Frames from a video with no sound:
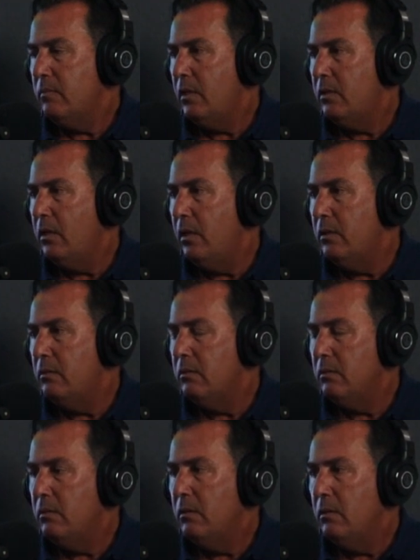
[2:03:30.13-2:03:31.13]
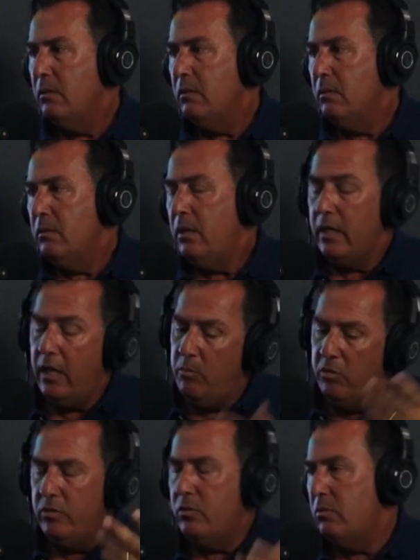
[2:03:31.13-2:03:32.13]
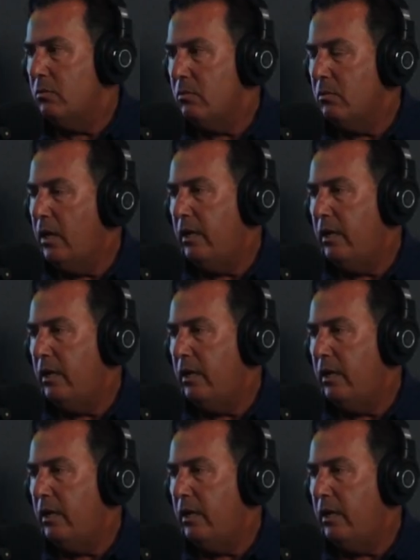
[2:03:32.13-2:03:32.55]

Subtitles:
And then I came over to